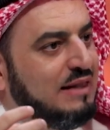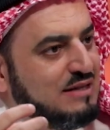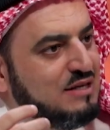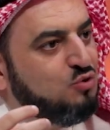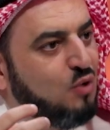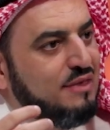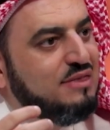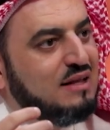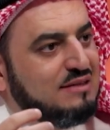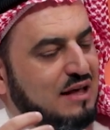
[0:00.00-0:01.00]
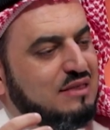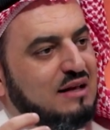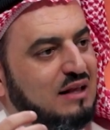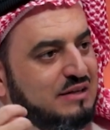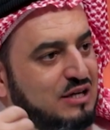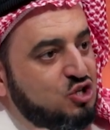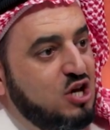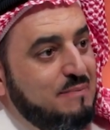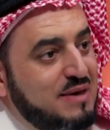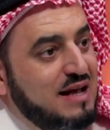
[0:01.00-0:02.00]
In fact, it drives a
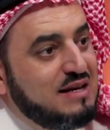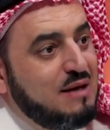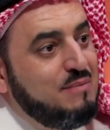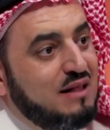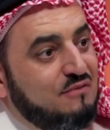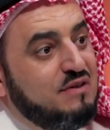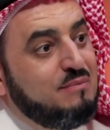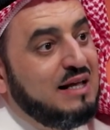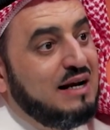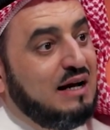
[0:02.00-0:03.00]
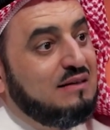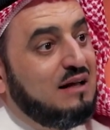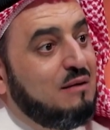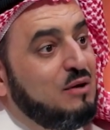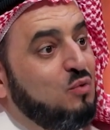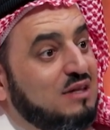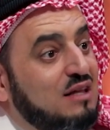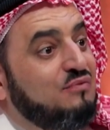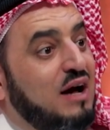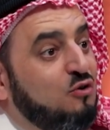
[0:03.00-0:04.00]
nation toward building a
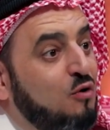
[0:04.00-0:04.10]
flourishing